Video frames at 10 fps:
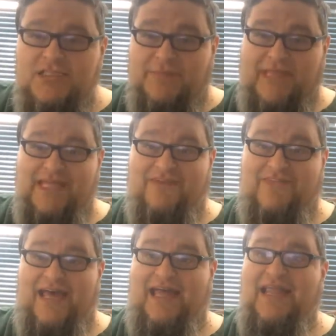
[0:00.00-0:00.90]
Speaking of
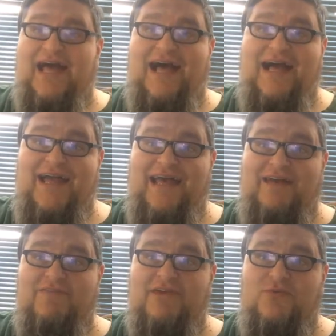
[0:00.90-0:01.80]
that, I
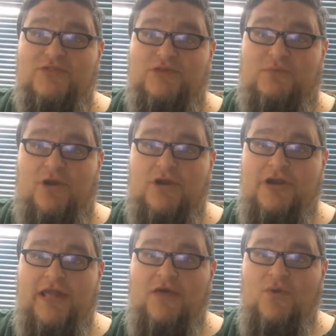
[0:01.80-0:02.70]
have Inquisitor Martyr
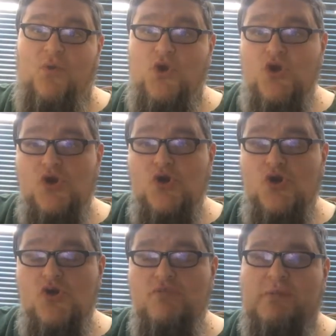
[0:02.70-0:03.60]
now.
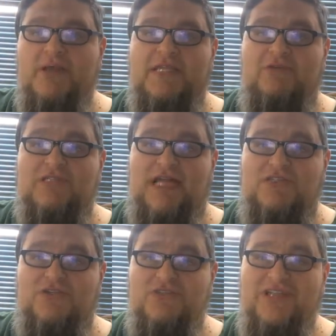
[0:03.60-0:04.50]
Woo! My birthday was
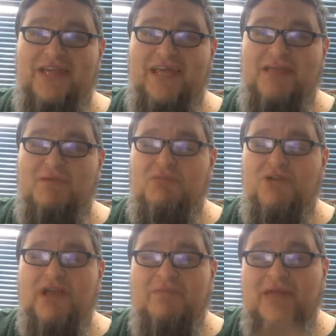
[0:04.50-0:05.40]
last Tuesday. My
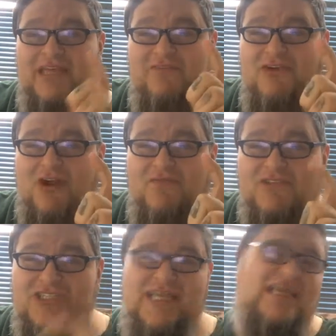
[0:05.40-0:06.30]
brother gave me a gift card
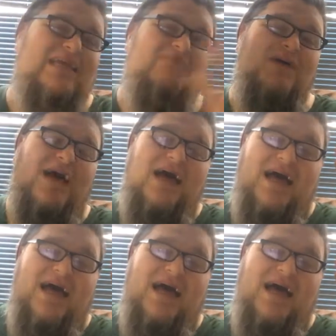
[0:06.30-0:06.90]
for Steam.